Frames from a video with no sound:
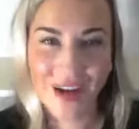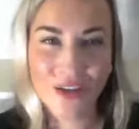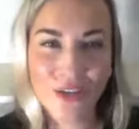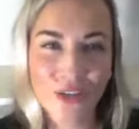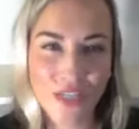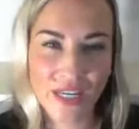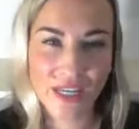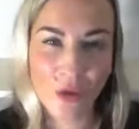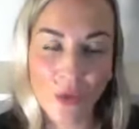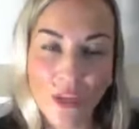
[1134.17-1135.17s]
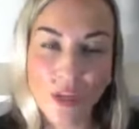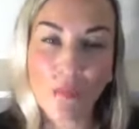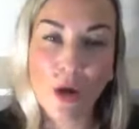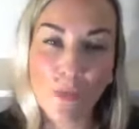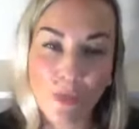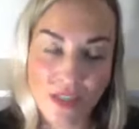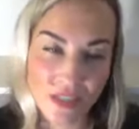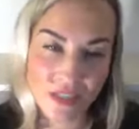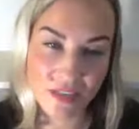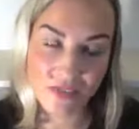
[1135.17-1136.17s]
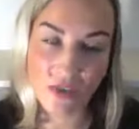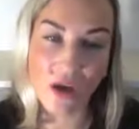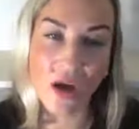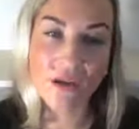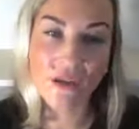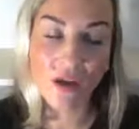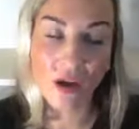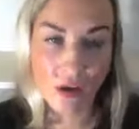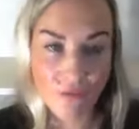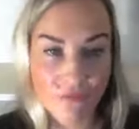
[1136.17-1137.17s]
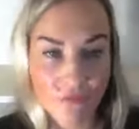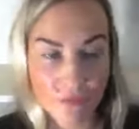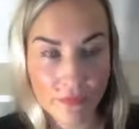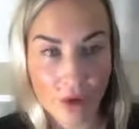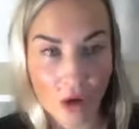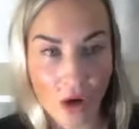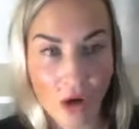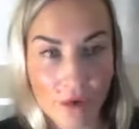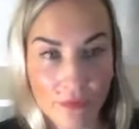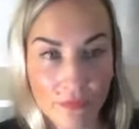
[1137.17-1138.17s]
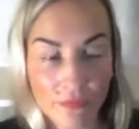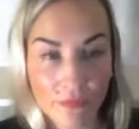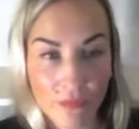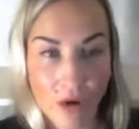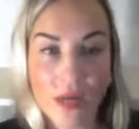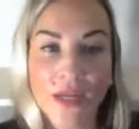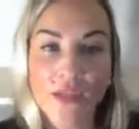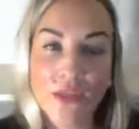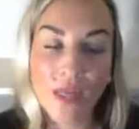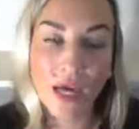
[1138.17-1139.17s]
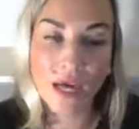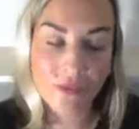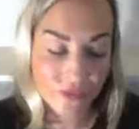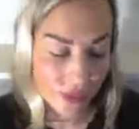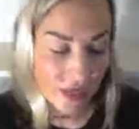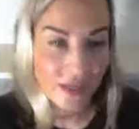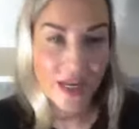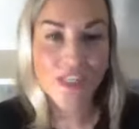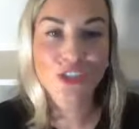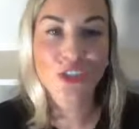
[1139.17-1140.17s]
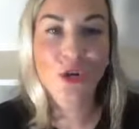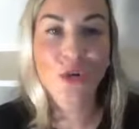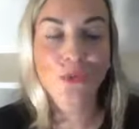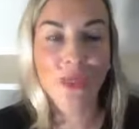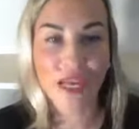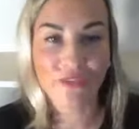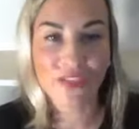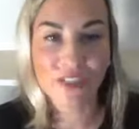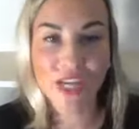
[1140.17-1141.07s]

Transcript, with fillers: understanding what the purposes of God are are are in your life, not your own life, it's